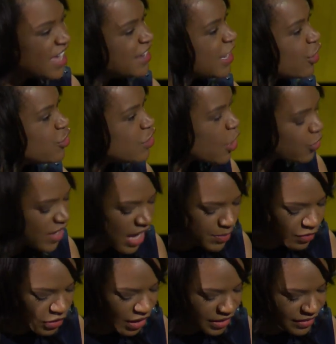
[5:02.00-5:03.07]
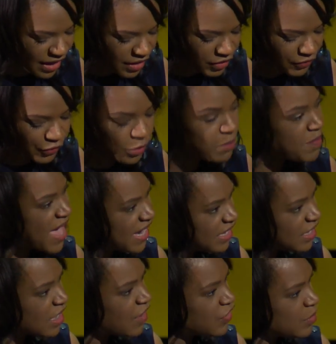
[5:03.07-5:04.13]
Now, KnoNap uh, tests for
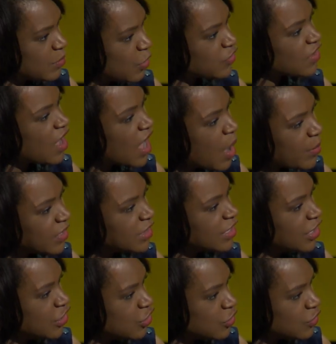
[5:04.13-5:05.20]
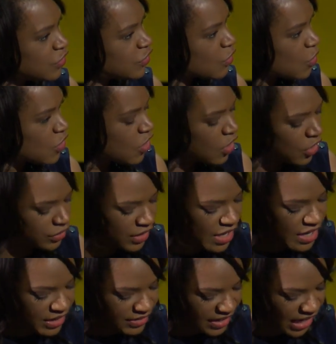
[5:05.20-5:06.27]
many of the most commonly used so called
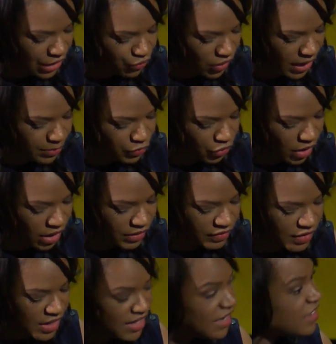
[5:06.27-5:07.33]
date rape drugs.